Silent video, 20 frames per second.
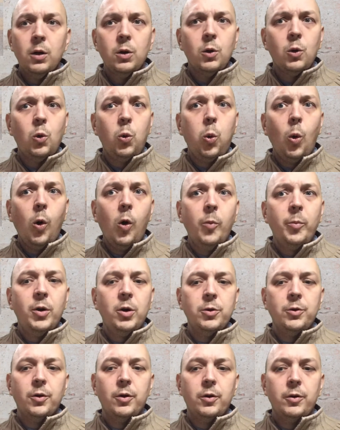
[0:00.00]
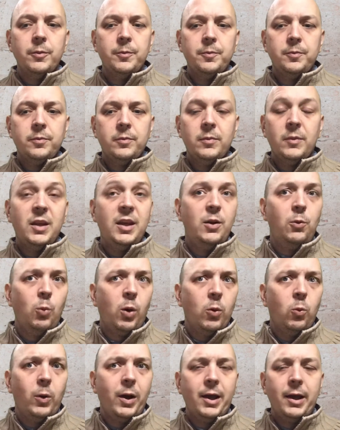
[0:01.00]
Quo modo, in
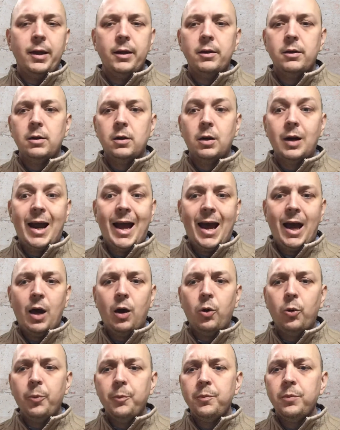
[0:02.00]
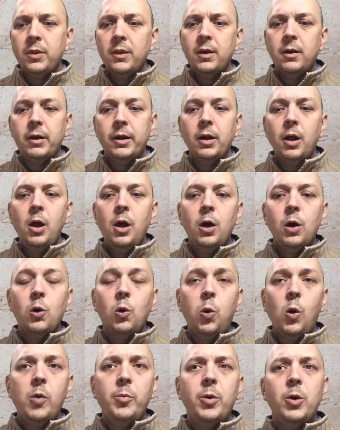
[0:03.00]
what way, or how. Right?
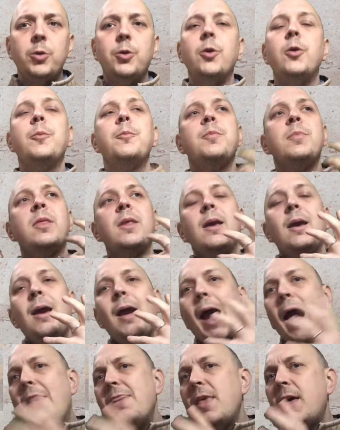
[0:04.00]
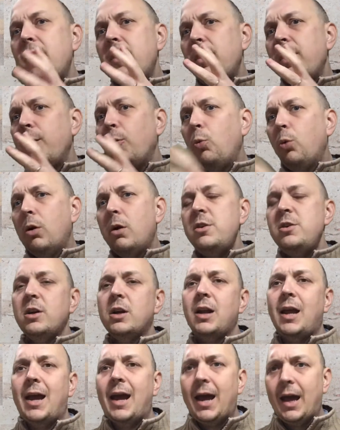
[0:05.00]
Quo modo, and then the word you're
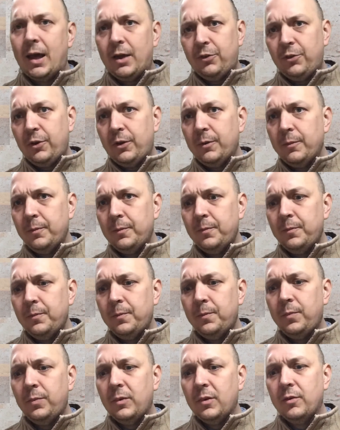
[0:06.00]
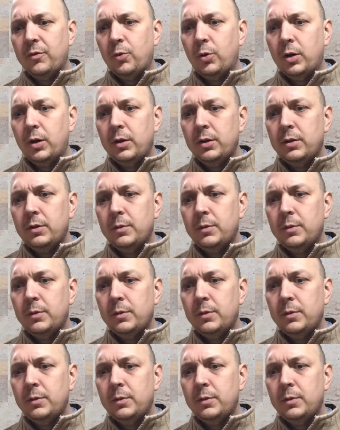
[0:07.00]
going to ask for,